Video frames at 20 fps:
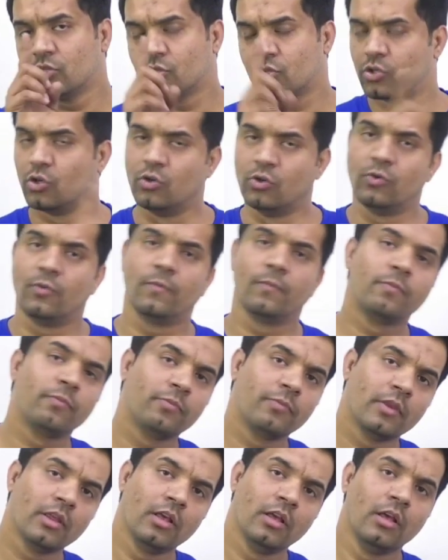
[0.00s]
So
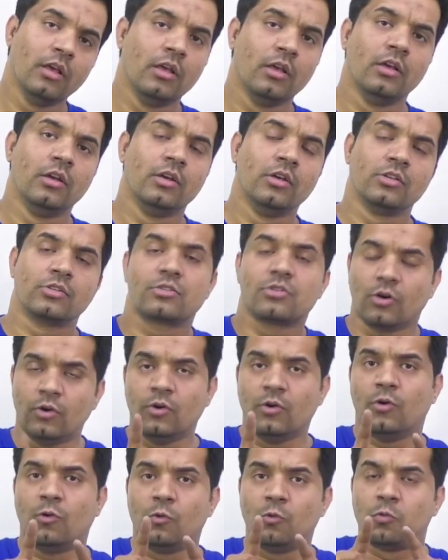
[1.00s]

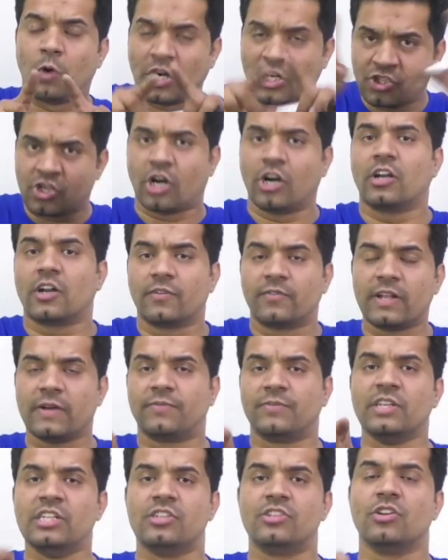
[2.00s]
what sort of
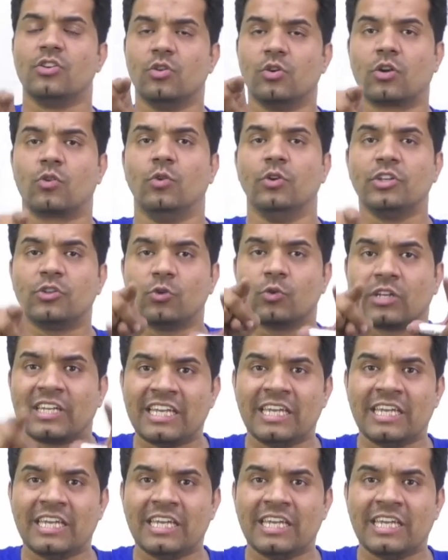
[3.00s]
definition you are going to